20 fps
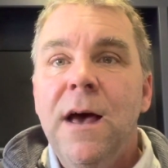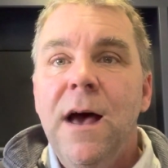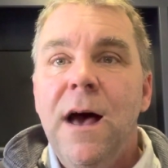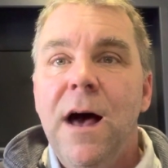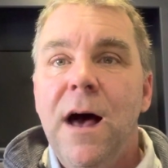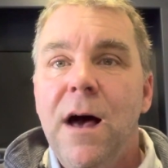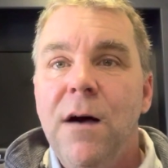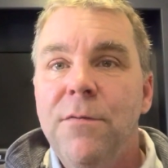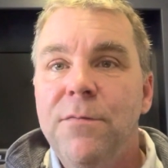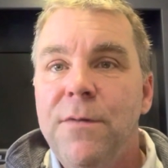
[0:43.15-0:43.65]

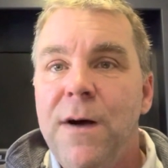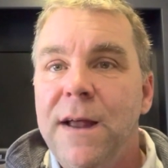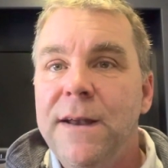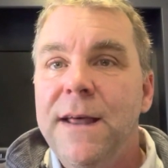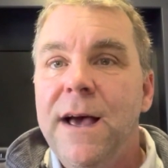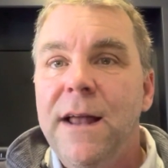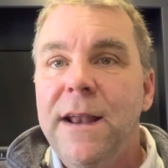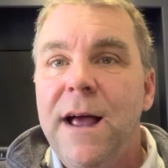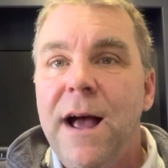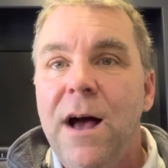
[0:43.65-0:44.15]
Uh, find
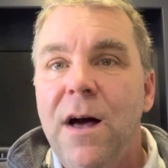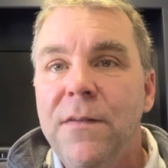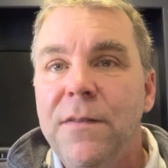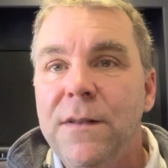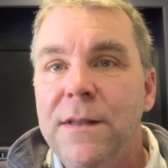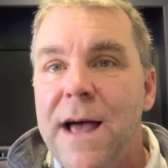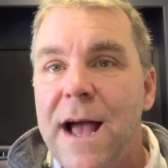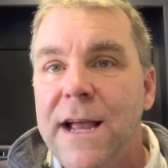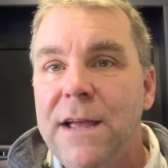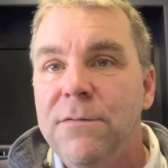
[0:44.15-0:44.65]
out how the
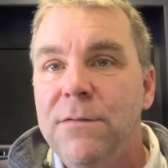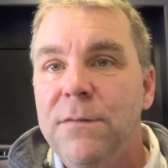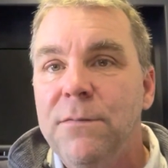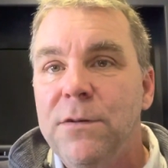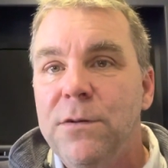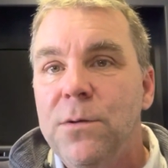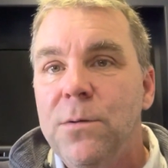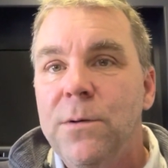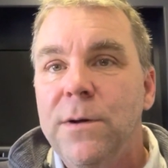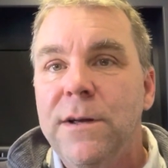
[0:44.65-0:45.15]
lack of
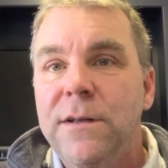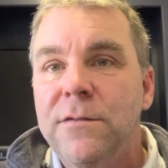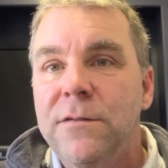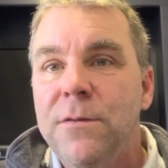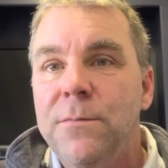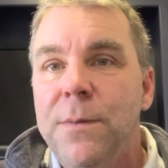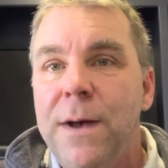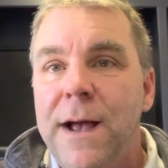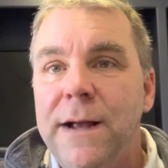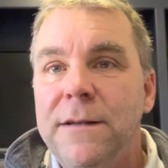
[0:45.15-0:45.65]
inventory has
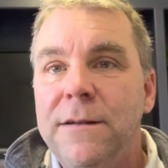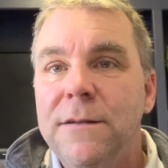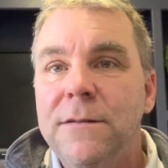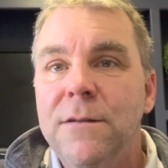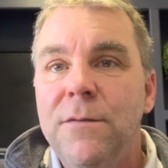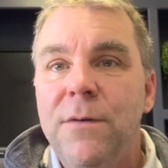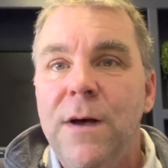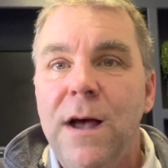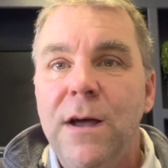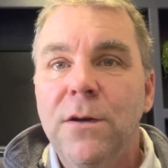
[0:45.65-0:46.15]
impacted
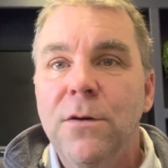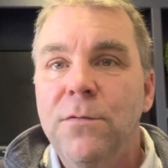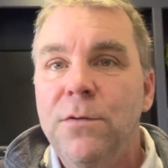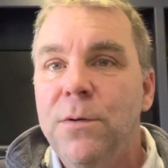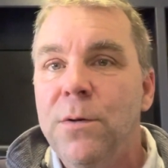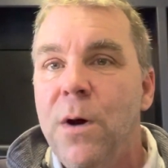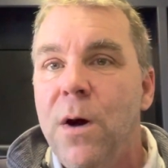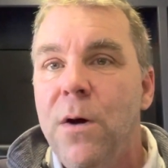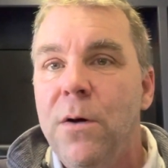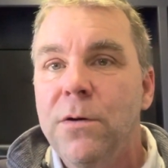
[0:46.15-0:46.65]
the value of
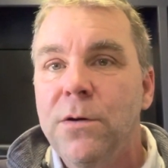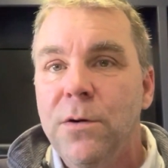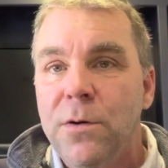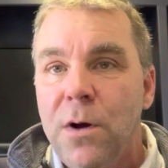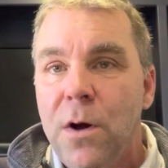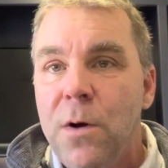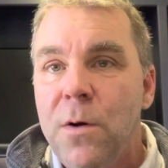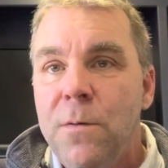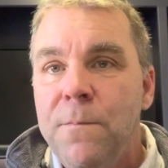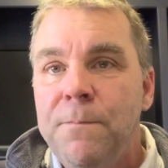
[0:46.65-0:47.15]
your home, your
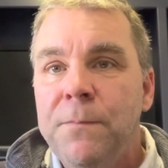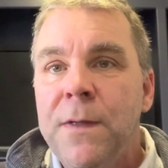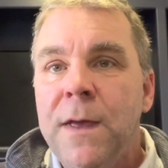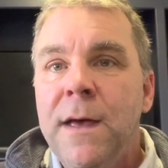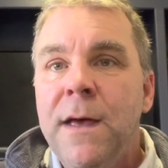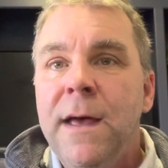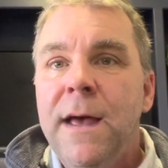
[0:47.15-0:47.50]
home